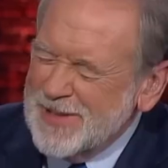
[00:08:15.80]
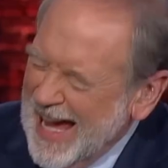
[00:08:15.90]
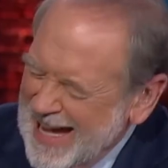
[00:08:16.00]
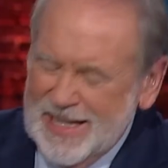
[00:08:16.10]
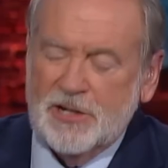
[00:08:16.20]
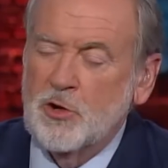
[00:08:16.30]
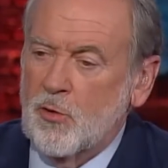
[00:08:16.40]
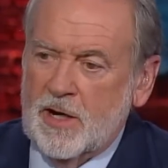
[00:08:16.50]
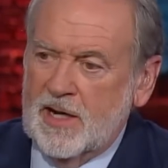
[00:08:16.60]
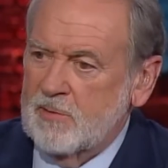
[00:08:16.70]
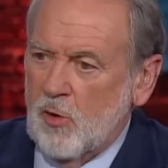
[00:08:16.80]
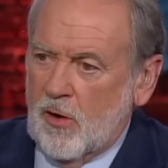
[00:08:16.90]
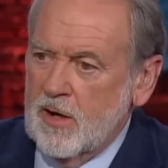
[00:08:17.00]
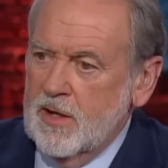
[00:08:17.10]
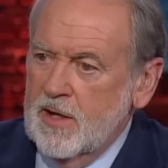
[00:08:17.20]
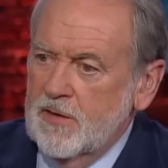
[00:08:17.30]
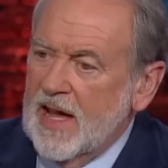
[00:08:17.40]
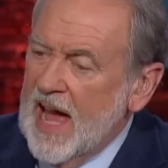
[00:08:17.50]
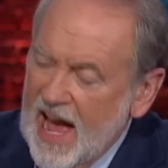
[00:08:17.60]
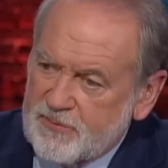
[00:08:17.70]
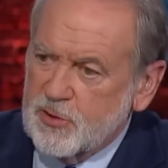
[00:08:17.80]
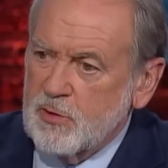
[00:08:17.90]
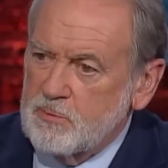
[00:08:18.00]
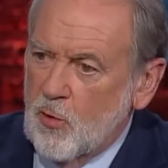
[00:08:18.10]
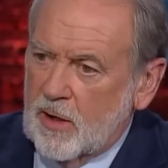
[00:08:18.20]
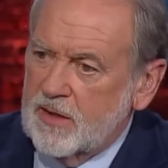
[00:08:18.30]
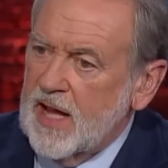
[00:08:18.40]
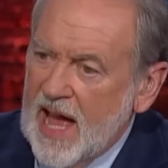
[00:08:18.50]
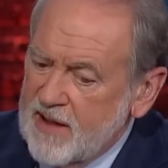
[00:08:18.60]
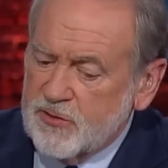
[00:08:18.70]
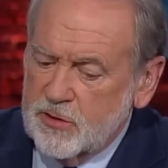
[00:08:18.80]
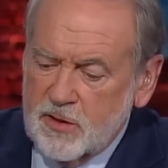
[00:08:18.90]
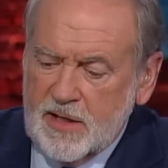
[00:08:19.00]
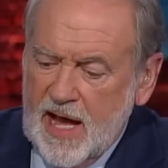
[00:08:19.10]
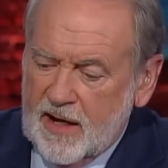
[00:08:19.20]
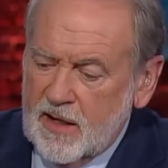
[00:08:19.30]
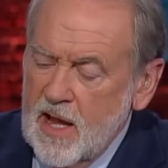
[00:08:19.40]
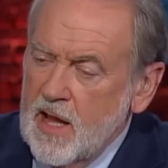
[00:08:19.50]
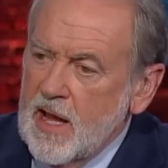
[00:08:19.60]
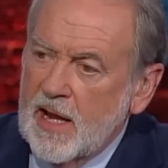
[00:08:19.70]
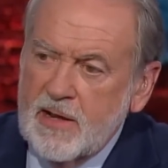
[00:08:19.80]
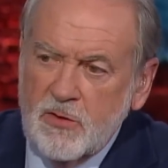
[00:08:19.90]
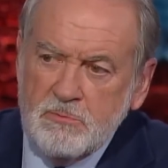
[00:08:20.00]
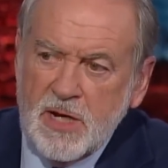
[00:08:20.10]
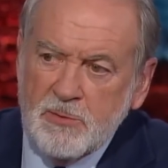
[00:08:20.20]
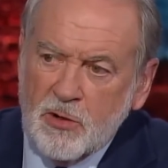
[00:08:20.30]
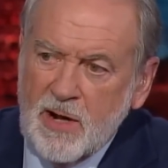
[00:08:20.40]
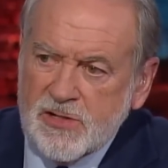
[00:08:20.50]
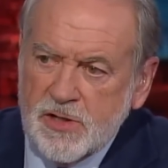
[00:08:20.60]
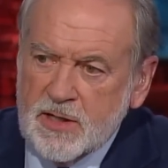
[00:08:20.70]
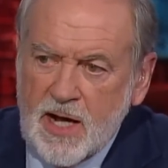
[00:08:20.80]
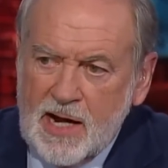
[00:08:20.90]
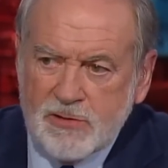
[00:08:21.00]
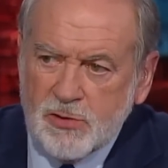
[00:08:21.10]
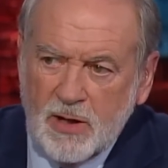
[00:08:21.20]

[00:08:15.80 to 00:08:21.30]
ignore it anymore. They have to report it. They have to look at it. And even Democrats in the Congress will